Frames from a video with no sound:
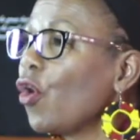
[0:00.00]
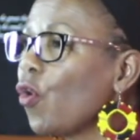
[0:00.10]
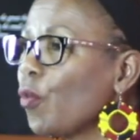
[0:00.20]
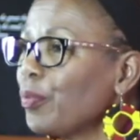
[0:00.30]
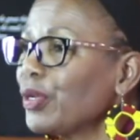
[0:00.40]

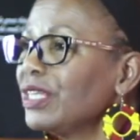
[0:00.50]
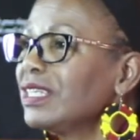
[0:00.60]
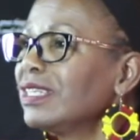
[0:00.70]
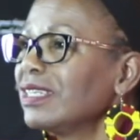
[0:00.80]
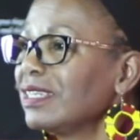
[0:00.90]

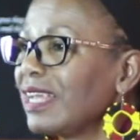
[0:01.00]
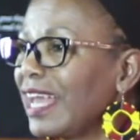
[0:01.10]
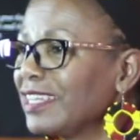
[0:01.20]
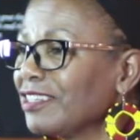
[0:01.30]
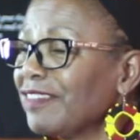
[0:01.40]
open
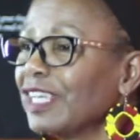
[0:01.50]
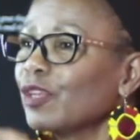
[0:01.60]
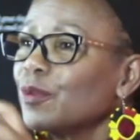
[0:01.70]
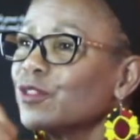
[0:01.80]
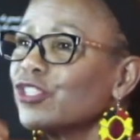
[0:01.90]
and
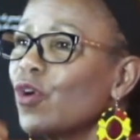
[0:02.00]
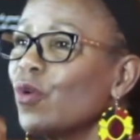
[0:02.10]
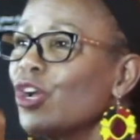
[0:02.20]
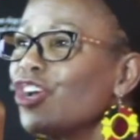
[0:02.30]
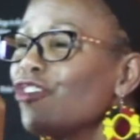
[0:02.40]
available.
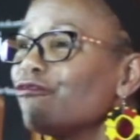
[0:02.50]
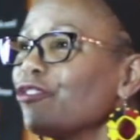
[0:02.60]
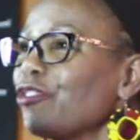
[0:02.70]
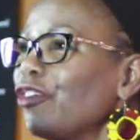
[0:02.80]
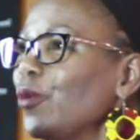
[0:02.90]
So
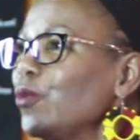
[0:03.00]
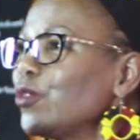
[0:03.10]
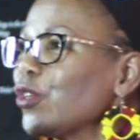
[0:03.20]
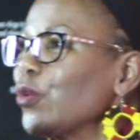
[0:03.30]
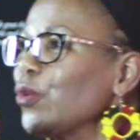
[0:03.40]
for
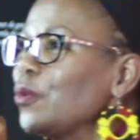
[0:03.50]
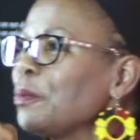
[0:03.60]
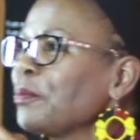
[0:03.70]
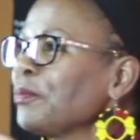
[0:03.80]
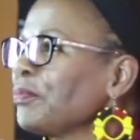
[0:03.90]
those
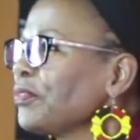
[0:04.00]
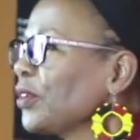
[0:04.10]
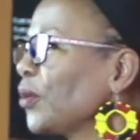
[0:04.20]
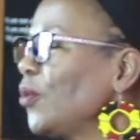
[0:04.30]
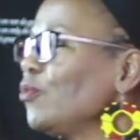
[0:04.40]
who
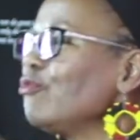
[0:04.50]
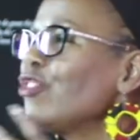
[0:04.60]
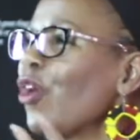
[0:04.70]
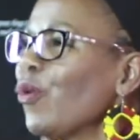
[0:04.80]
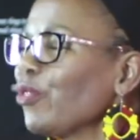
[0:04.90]

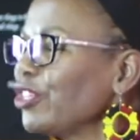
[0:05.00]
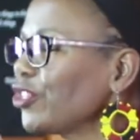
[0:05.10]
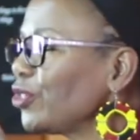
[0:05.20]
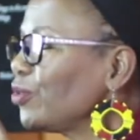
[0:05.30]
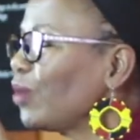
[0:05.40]
know
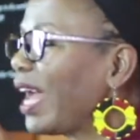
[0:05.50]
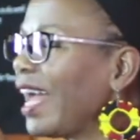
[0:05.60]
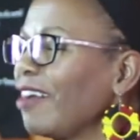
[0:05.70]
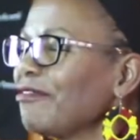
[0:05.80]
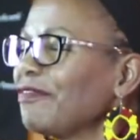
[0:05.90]
that you
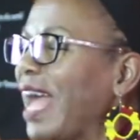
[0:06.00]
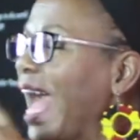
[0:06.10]
have